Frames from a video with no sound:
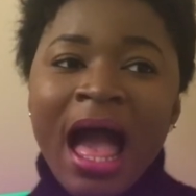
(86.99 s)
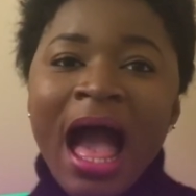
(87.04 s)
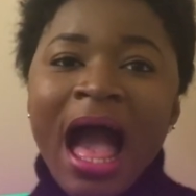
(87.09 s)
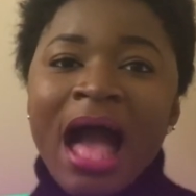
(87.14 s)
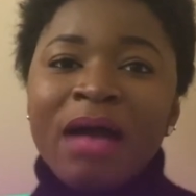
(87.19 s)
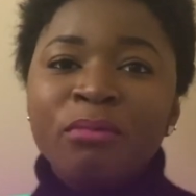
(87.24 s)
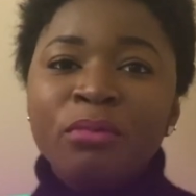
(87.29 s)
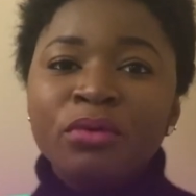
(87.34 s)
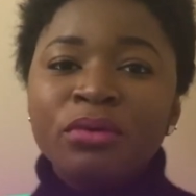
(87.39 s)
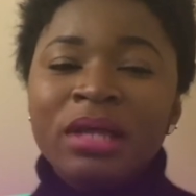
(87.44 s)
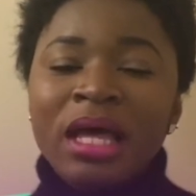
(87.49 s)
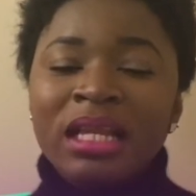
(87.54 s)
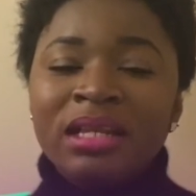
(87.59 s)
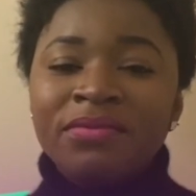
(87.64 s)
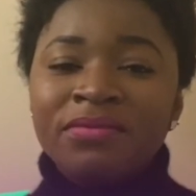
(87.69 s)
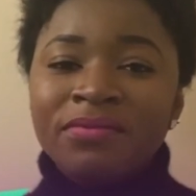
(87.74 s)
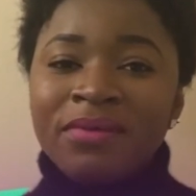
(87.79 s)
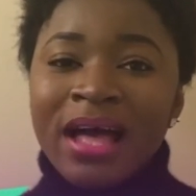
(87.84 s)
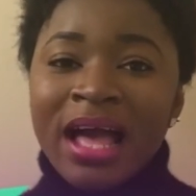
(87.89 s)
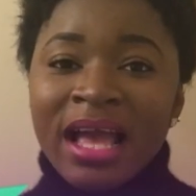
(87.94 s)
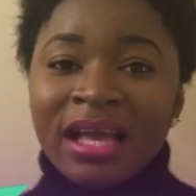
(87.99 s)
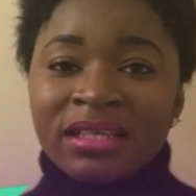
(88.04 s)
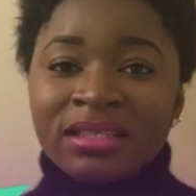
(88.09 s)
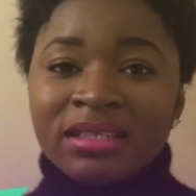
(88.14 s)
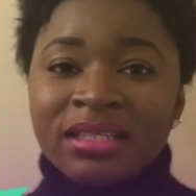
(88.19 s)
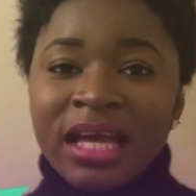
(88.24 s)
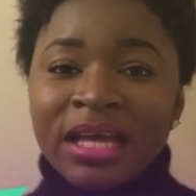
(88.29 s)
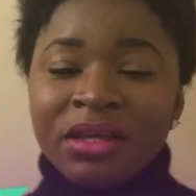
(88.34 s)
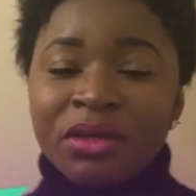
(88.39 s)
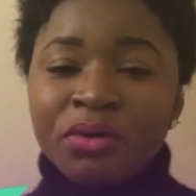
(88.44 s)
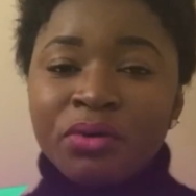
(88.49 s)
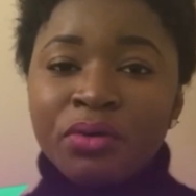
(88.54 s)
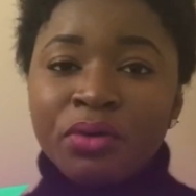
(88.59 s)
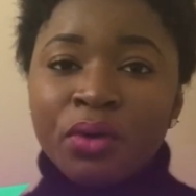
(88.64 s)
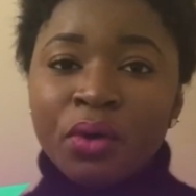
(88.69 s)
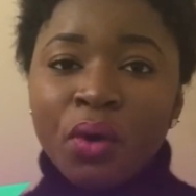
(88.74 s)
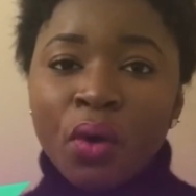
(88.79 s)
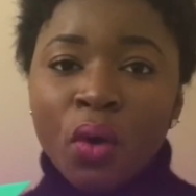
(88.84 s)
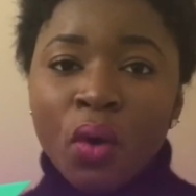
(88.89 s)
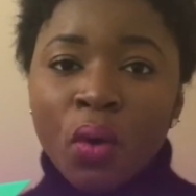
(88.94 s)
I would advise that you
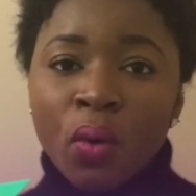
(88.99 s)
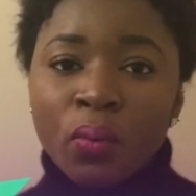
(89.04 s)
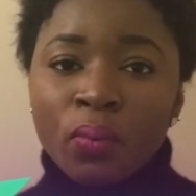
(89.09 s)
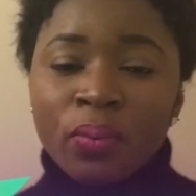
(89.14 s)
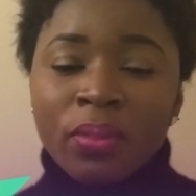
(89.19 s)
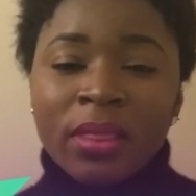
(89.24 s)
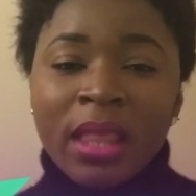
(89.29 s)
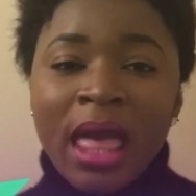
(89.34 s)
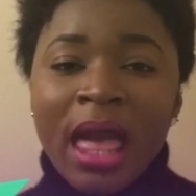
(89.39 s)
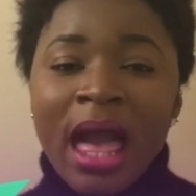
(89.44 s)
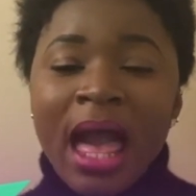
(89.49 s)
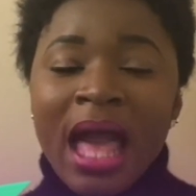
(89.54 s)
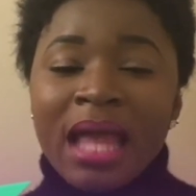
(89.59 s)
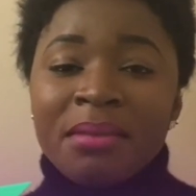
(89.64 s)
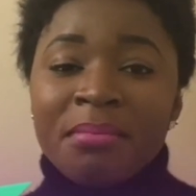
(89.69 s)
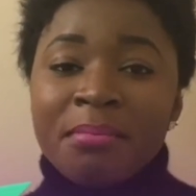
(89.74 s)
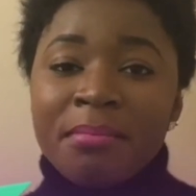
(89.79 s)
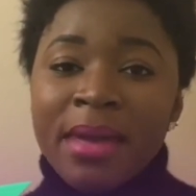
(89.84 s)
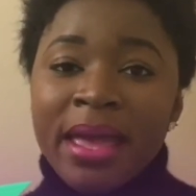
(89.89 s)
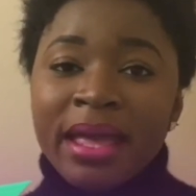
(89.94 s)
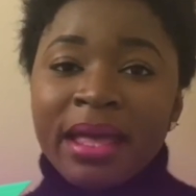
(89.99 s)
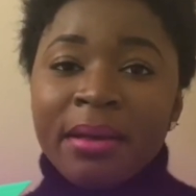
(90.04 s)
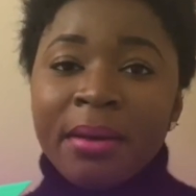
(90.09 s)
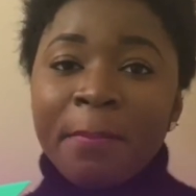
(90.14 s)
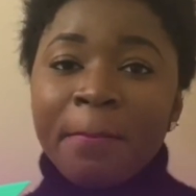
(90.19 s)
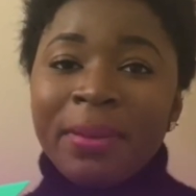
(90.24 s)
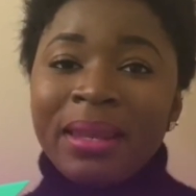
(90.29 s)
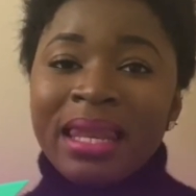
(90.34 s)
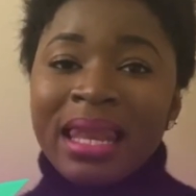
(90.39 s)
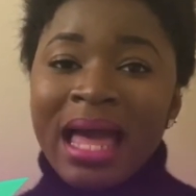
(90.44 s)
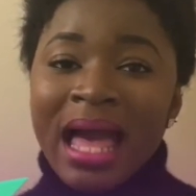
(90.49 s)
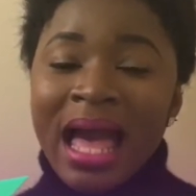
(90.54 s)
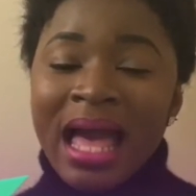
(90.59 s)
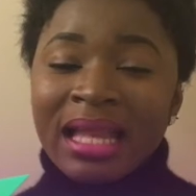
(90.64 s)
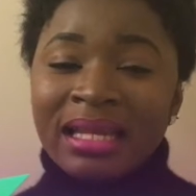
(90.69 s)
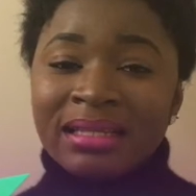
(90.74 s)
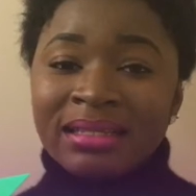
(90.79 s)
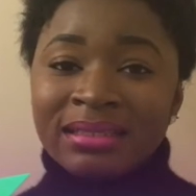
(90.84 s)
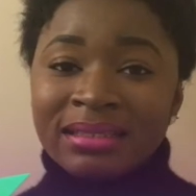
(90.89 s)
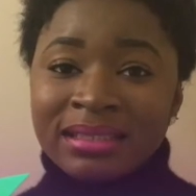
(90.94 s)
go and make
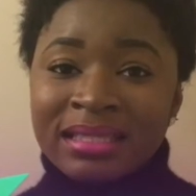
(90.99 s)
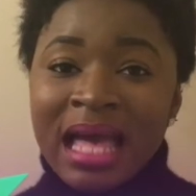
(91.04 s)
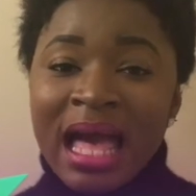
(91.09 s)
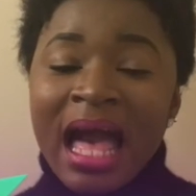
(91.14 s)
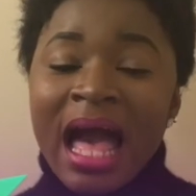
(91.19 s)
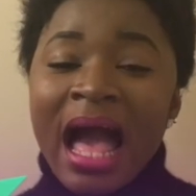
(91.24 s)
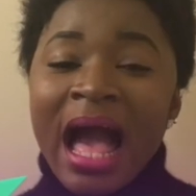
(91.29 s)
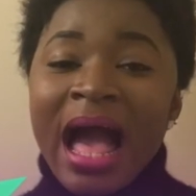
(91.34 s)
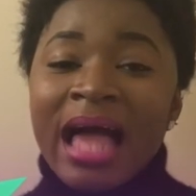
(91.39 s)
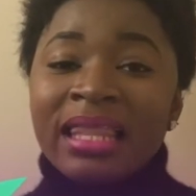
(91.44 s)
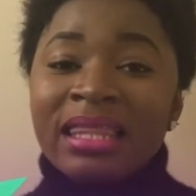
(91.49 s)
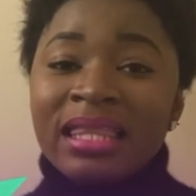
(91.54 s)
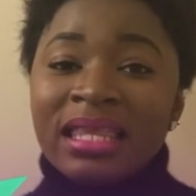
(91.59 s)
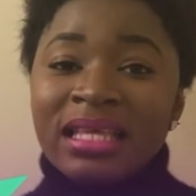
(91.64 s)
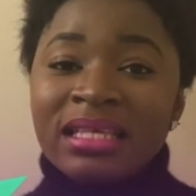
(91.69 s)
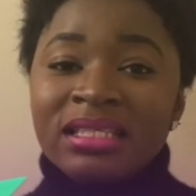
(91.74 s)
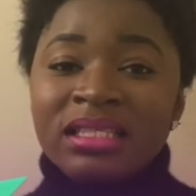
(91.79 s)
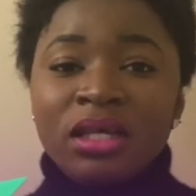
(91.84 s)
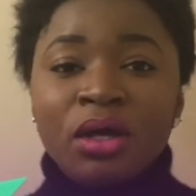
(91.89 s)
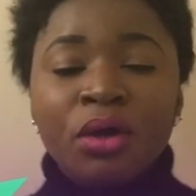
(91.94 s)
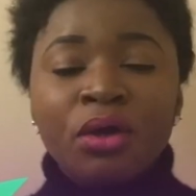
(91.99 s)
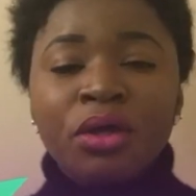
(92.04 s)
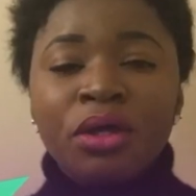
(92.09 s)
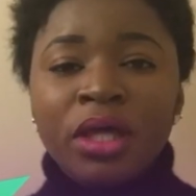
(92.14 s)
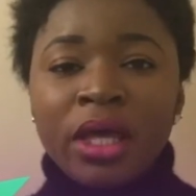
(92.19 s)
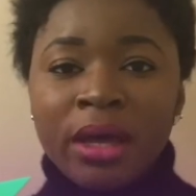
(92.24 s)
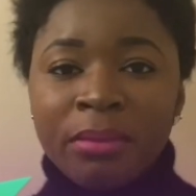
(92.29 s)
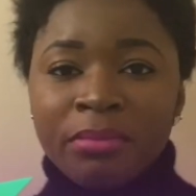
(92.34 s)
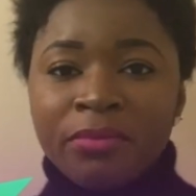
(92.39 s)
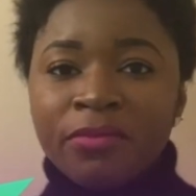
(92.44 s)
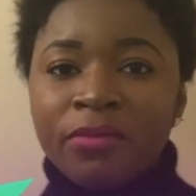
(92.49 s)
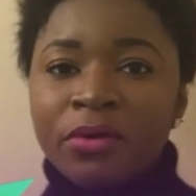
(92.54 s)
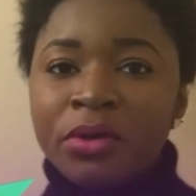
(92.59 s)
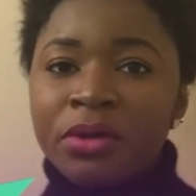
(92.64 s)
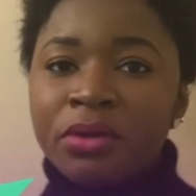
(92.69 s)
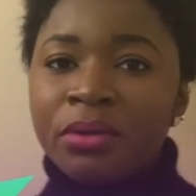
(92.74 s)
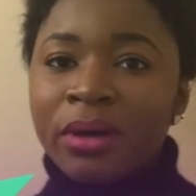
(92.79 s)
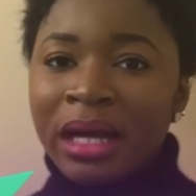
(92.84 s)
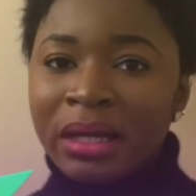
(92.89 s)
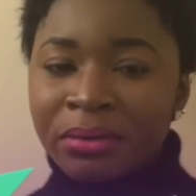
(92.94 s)
plans at least a year before
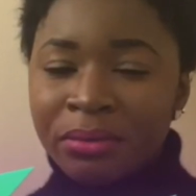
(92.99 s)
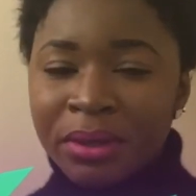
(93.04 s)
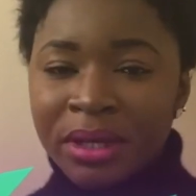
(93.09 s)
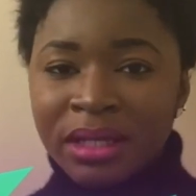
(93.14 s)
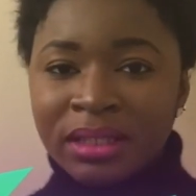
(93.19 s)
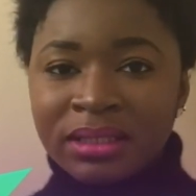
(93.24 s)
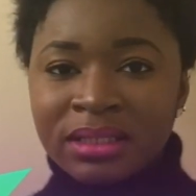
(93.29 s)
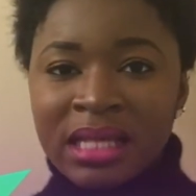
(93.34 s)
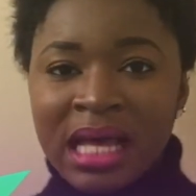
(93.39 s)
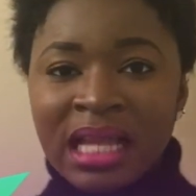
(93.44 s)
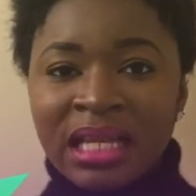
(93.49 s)
you graduate.